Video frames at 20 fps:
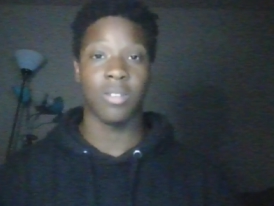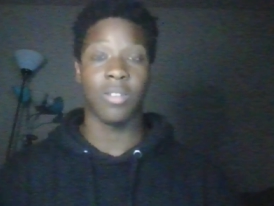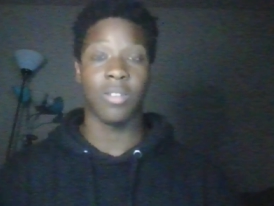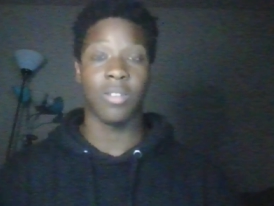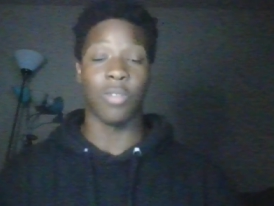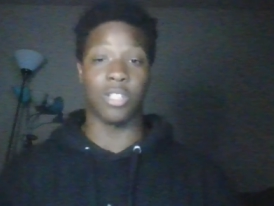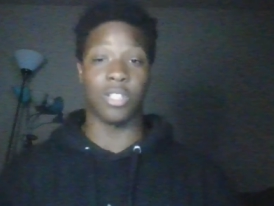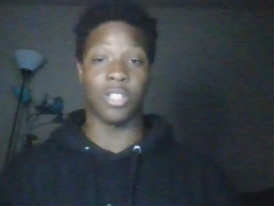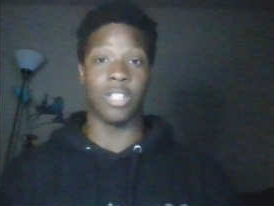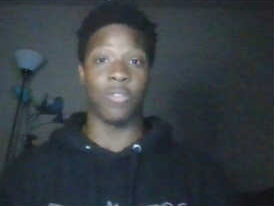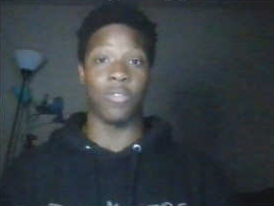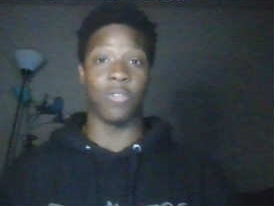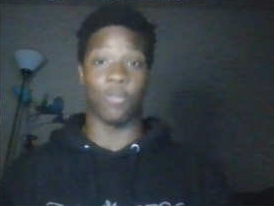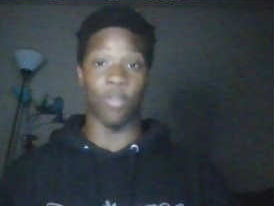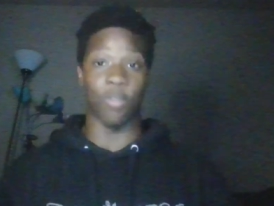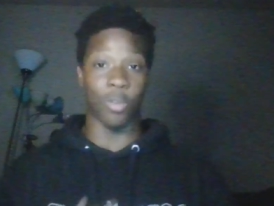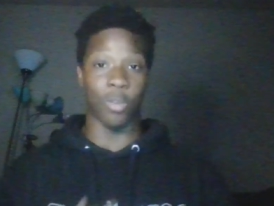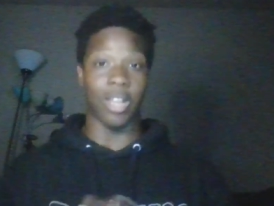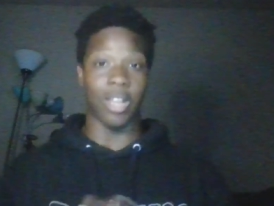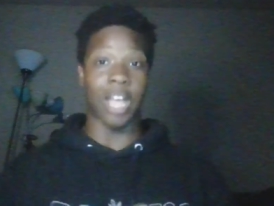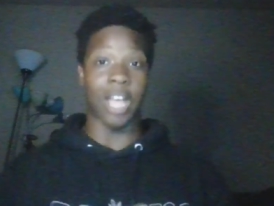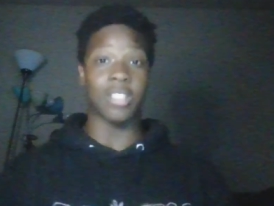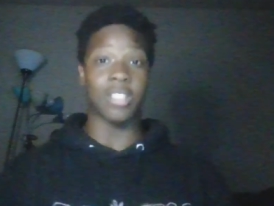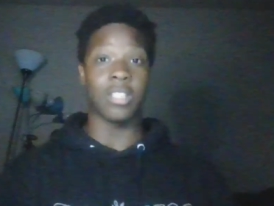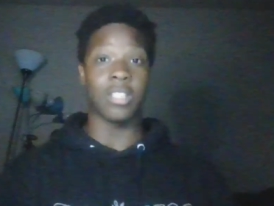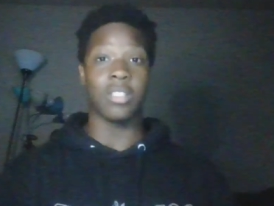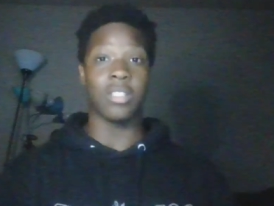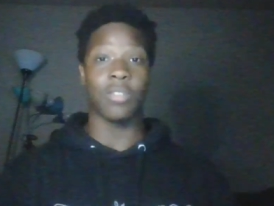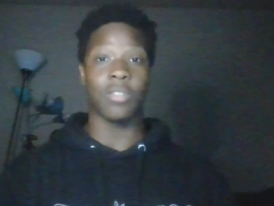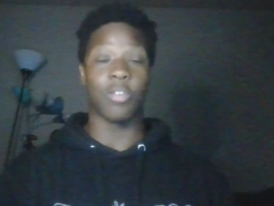Once she
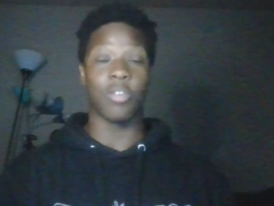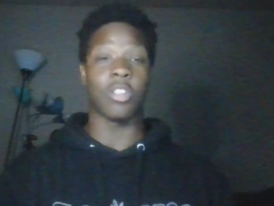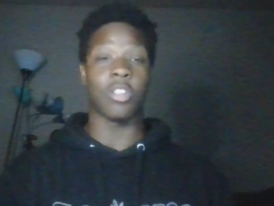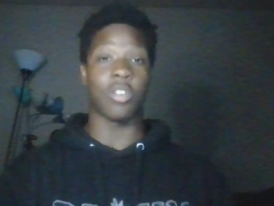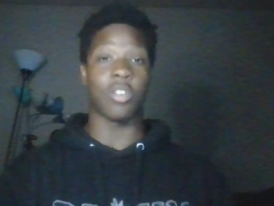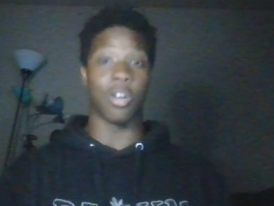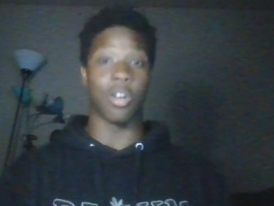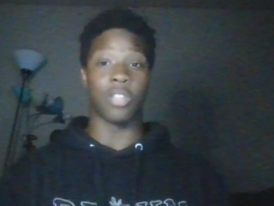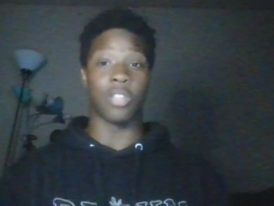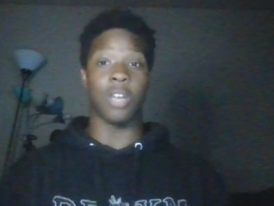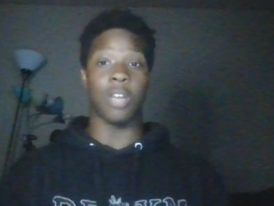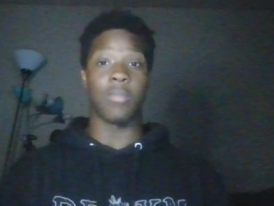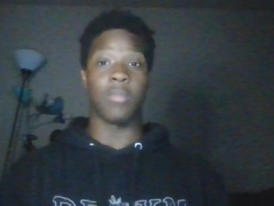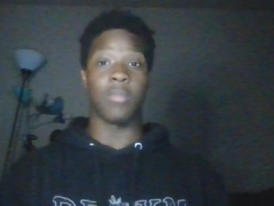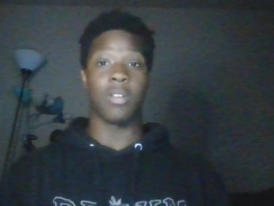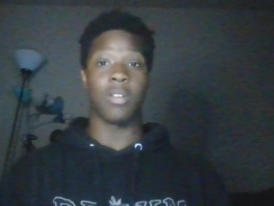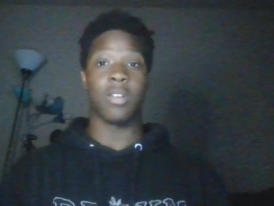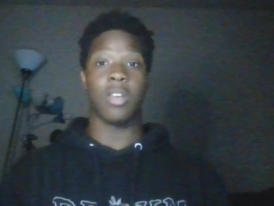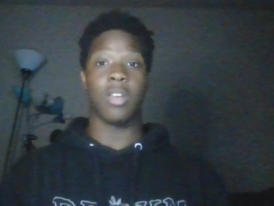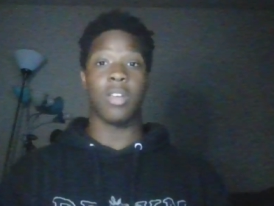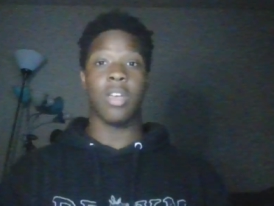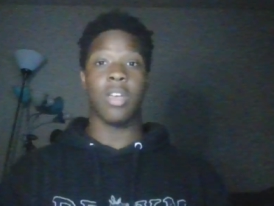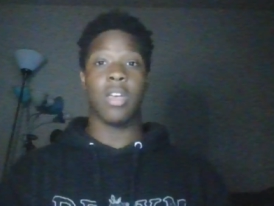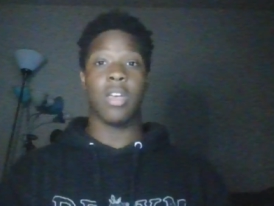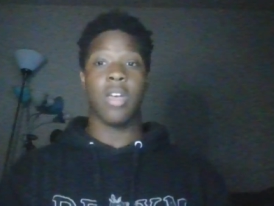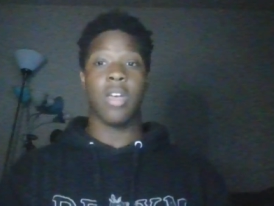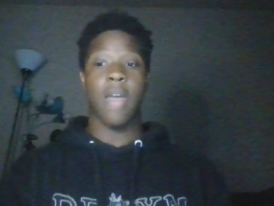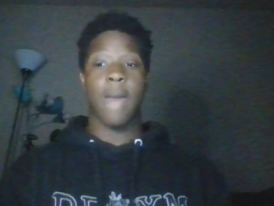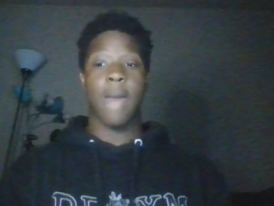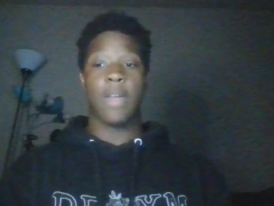realizes when she grows up,
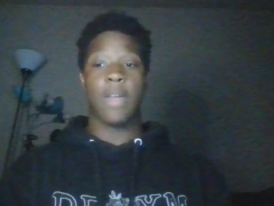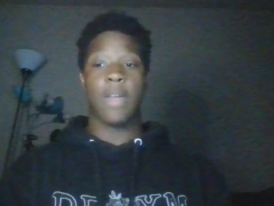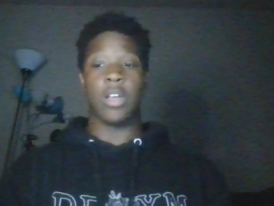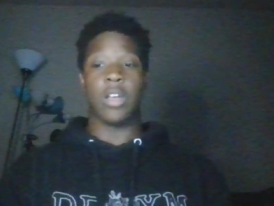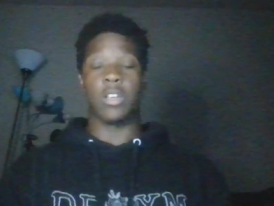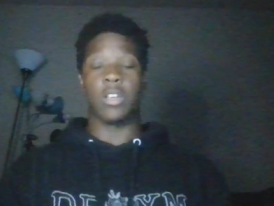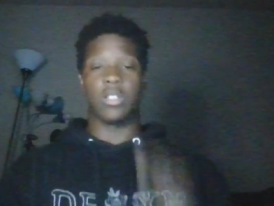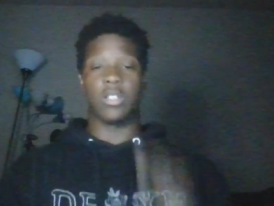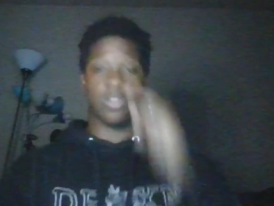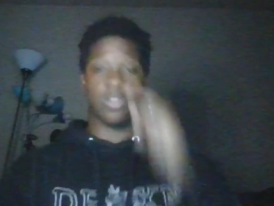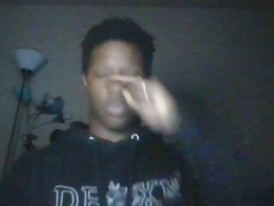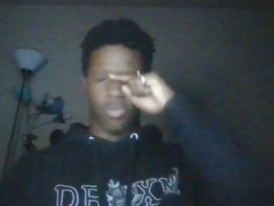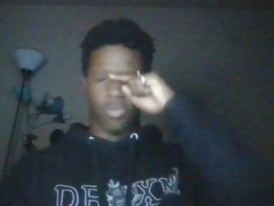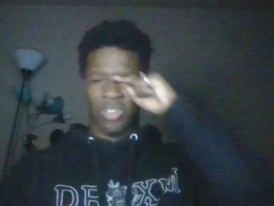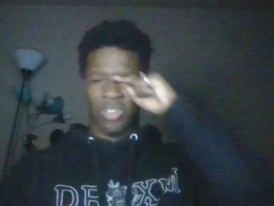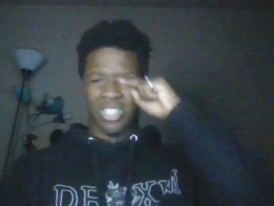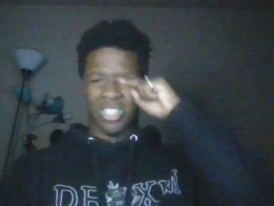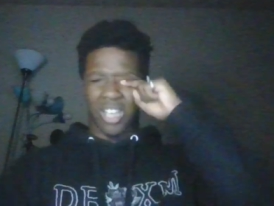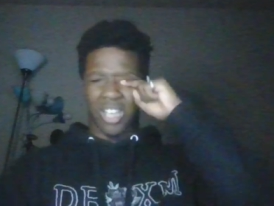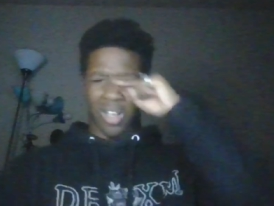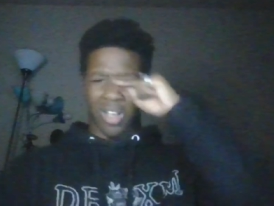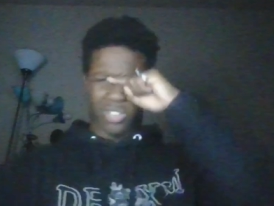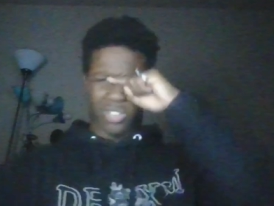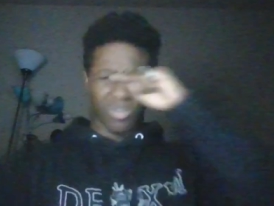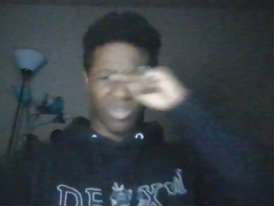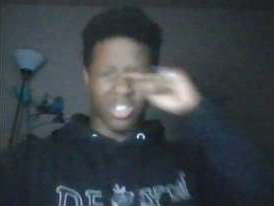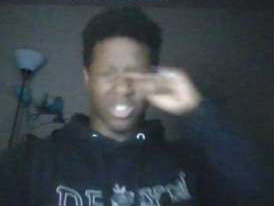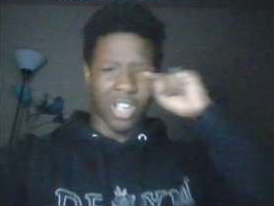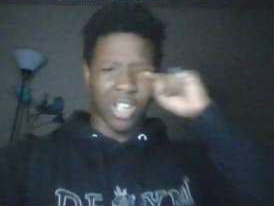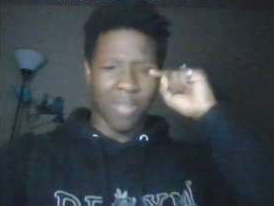Cause one thing I also
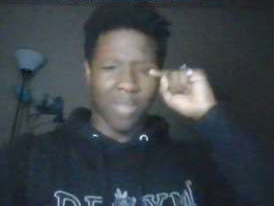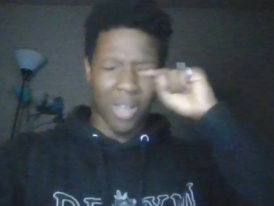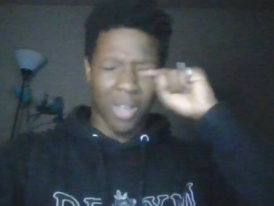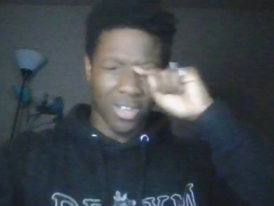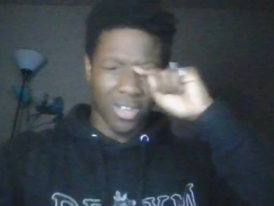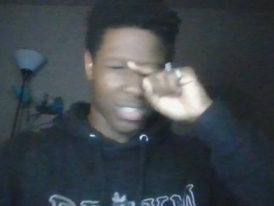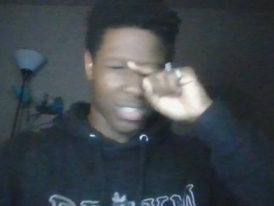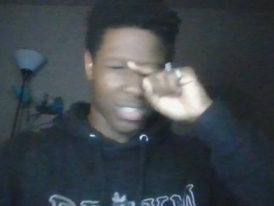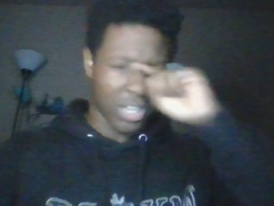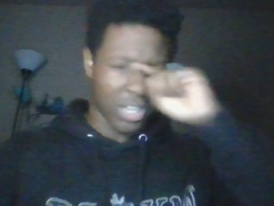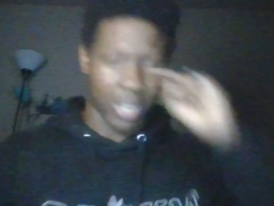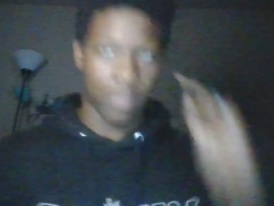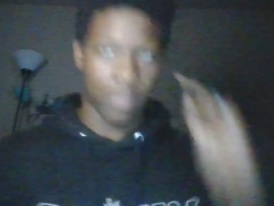want to talk about is like,